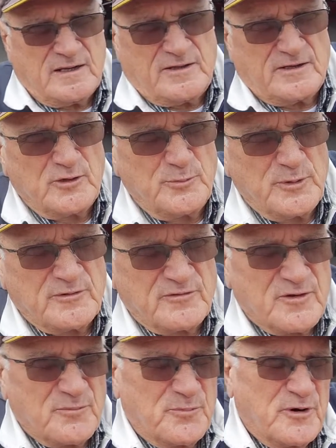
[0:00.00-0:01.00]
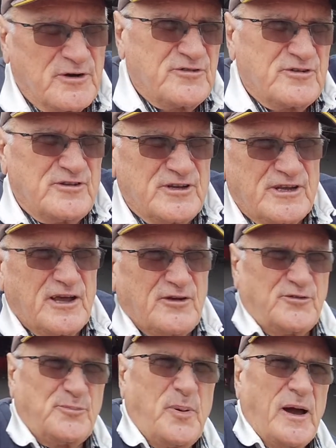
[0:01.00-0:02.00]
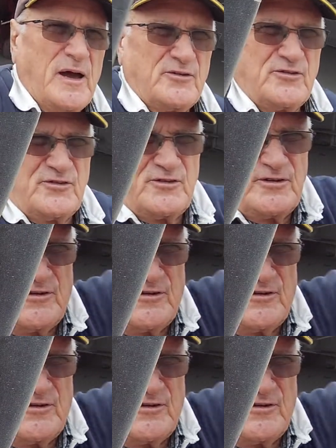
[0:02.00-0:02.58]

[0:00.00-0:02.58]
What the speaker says: A little bit of compression that goes past